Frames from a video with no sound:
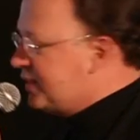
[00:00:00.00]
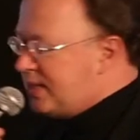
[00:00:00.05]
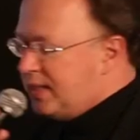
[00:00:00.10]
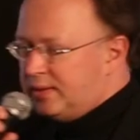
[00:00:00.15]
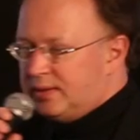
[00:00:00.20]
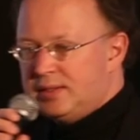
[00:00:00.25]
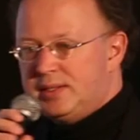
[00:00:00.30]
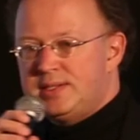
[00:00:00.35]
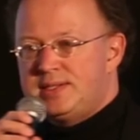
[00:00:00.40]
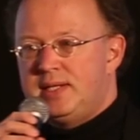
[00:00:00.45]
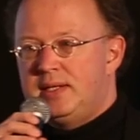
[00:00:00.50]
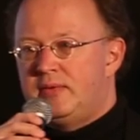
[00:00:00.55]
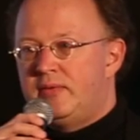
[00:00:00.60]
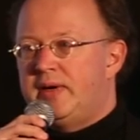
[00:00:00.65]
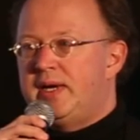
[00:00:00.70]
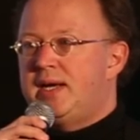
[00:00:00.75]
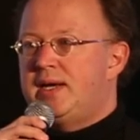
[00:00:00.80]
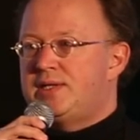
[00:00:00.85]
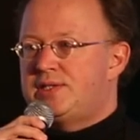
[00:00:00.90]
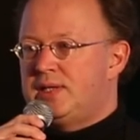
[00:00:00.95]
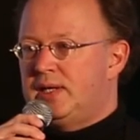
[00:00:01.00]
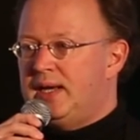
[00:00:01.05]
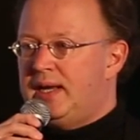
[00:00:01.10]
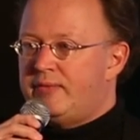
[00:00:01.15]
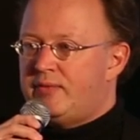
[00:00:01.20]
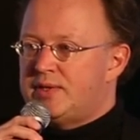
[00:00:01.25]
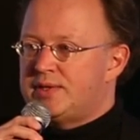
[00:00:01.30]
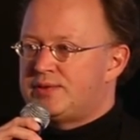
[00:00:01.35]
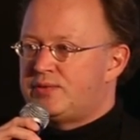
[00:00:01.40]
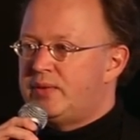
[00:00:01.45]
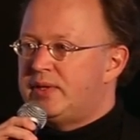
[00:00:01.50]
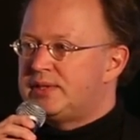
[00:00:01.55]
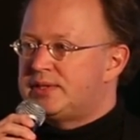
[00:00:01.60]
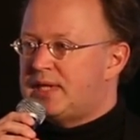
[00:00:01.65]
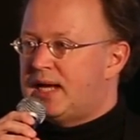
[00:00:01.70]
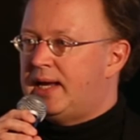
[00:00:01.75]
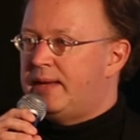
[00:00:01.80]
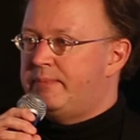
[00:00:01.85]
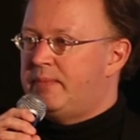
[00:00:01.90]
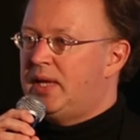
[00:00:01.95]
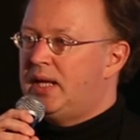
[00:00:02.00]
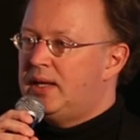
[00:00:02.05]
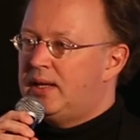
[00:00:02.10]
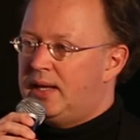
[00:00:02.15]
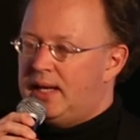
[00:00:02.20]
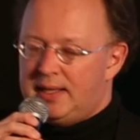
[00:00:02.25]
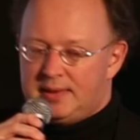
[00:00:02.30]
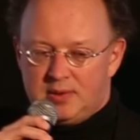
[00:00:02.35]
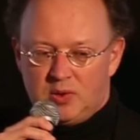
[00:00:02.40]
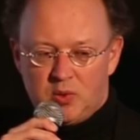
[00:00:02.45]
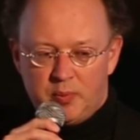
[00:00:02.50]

center to see the radiation levels real time at the